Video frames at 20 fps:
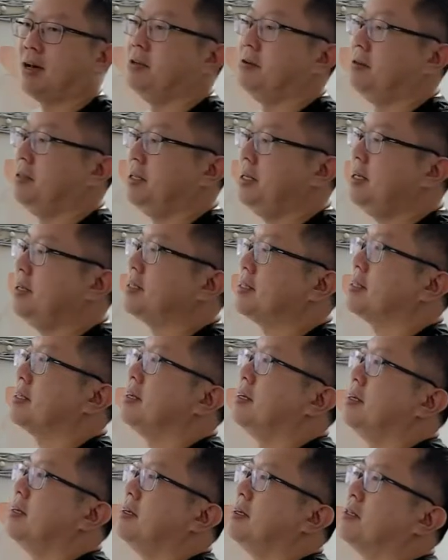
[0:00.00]
units.
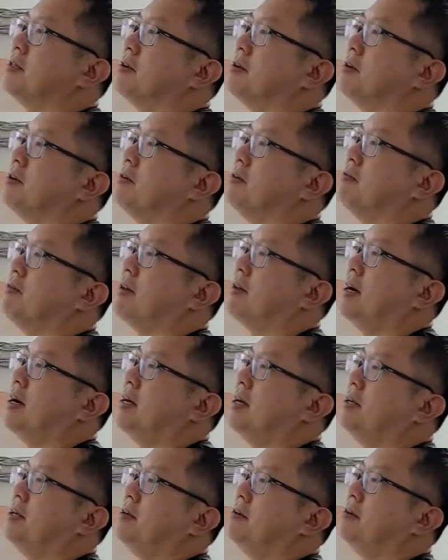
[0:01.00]
So 5
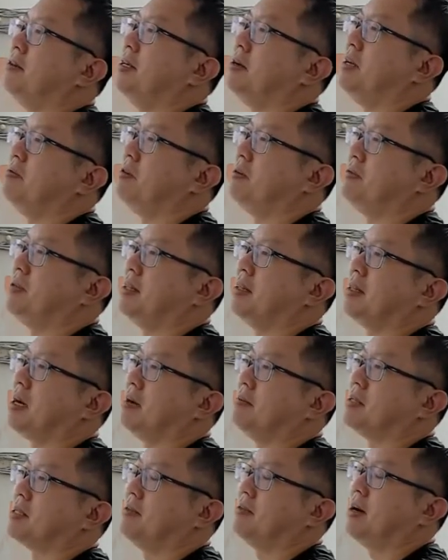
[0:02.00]
units will be 15
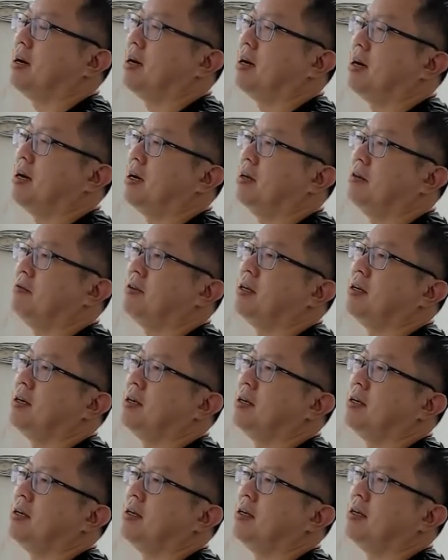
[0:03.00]
times 5,
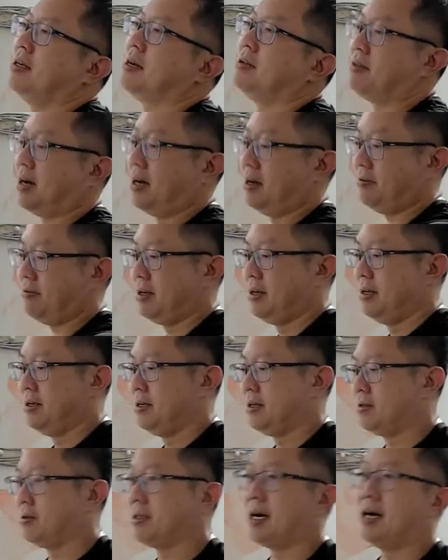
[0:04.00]
75.
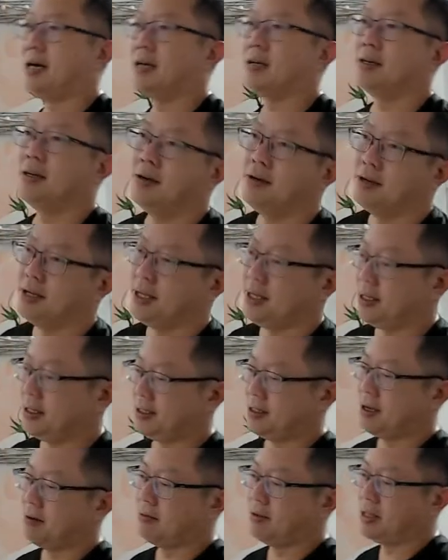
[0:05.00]
So the uncle is
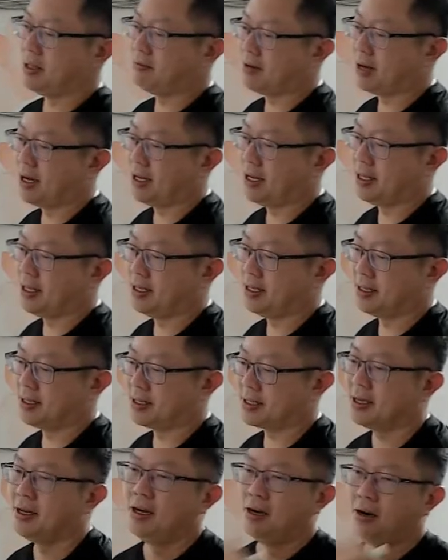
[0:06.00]
75 years.
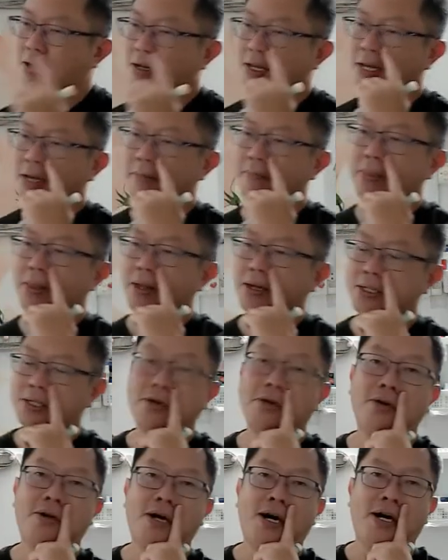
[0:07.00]
Okay,
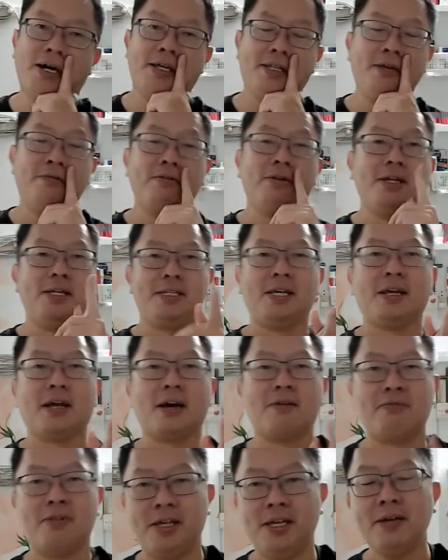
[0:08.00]
so I didn't really see
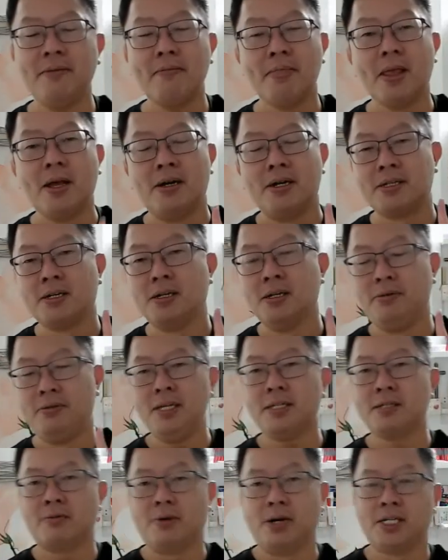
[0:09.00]
carefully. So if
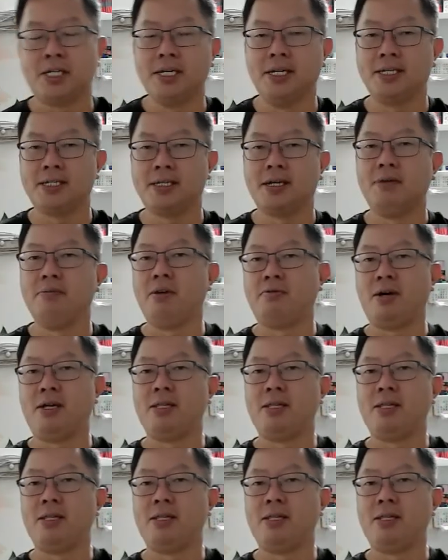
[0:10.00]
this question is a before and